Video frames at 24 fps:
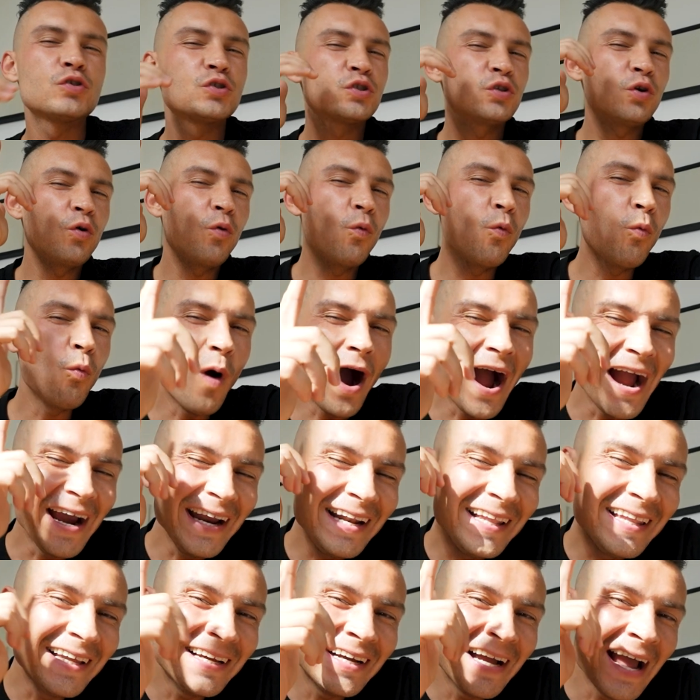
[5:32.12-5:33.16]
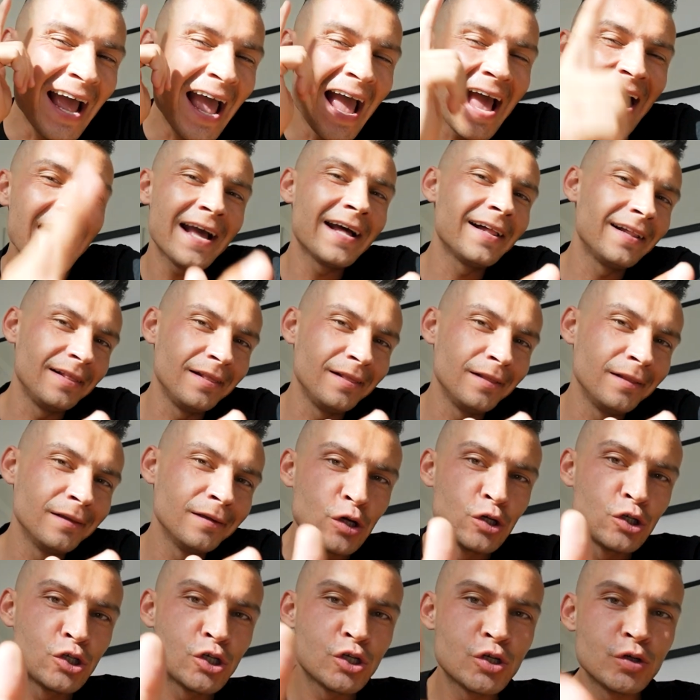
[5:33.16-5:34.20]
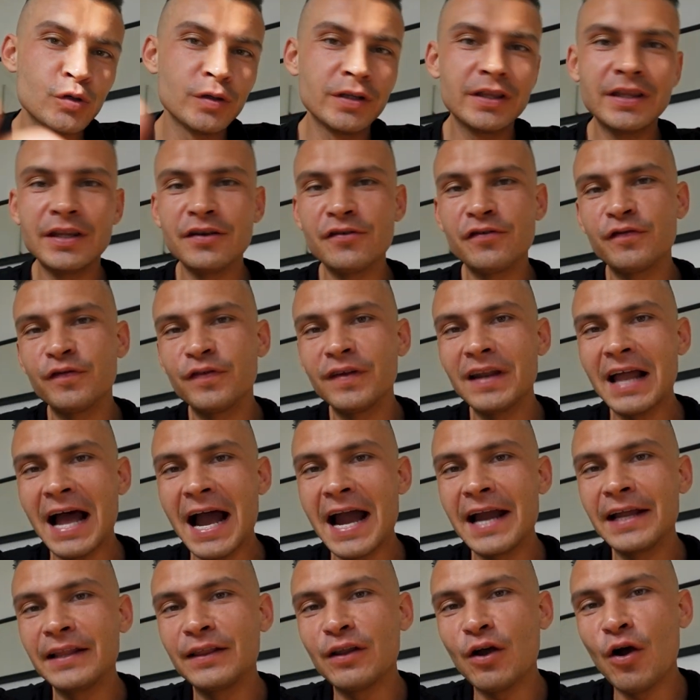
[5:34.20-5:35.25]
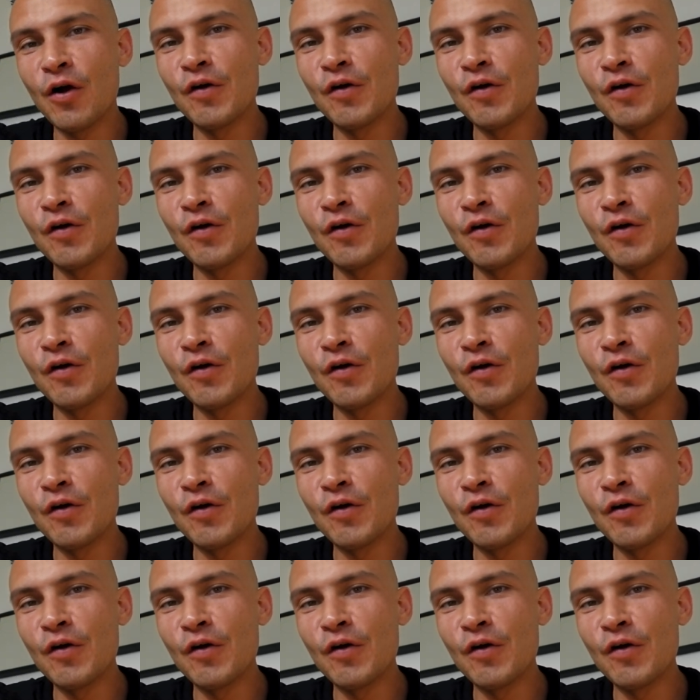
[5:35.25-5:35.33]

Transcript: So why the hell should the flight